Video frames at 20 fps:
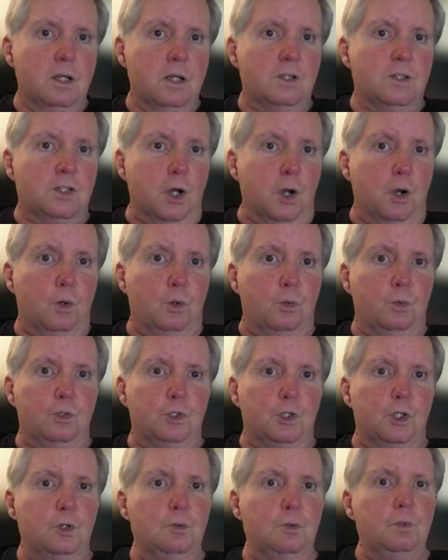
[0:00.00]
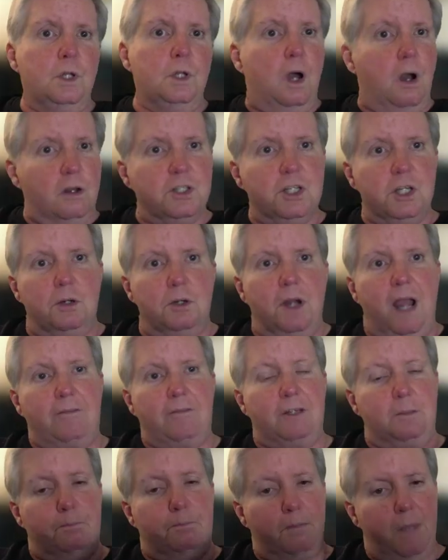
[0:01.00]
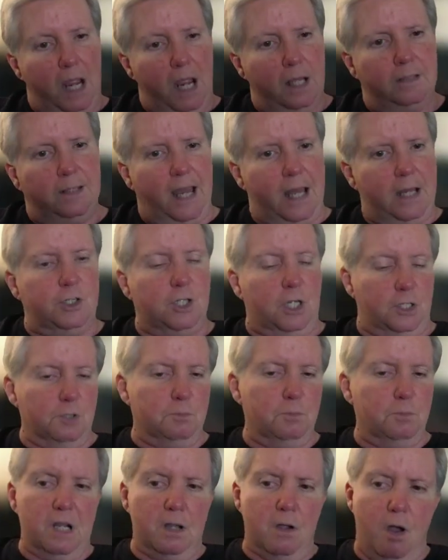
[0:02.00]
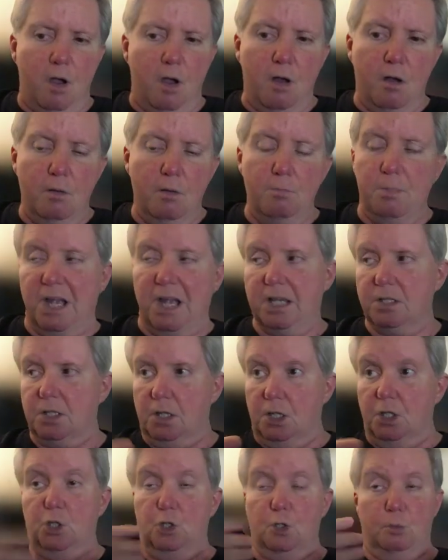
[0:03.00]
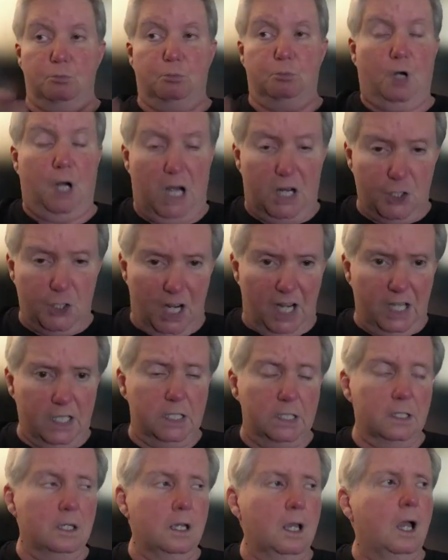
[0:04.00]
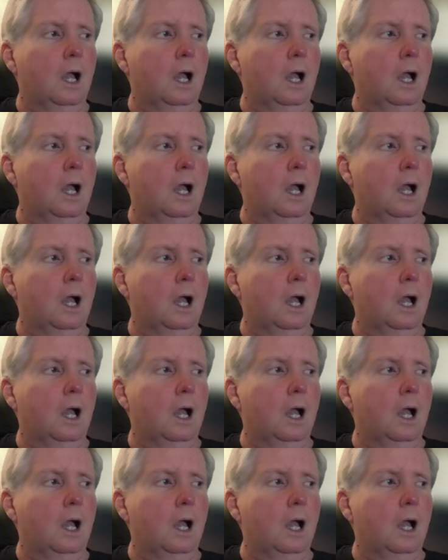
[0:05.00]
So you will also have to make that judgment call based on your project